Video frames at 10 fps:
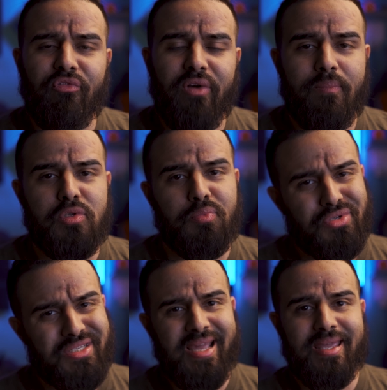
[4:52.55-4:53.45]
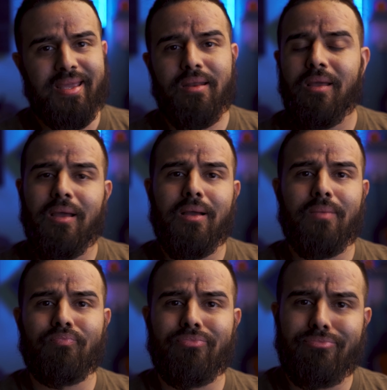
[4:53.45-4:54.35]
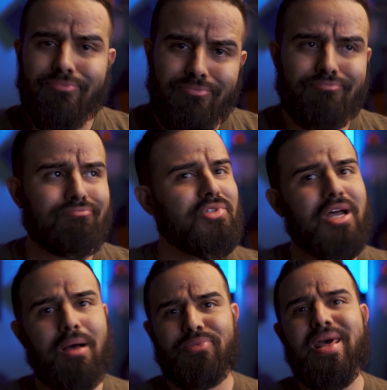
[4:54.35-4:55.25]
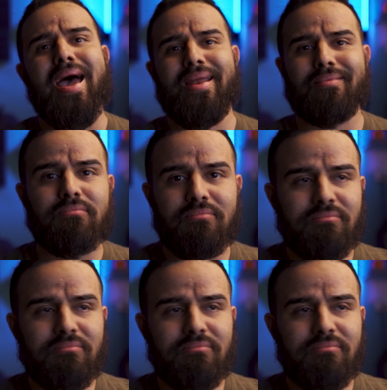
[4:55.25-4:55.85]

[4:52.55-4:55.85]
frames per second. Top that.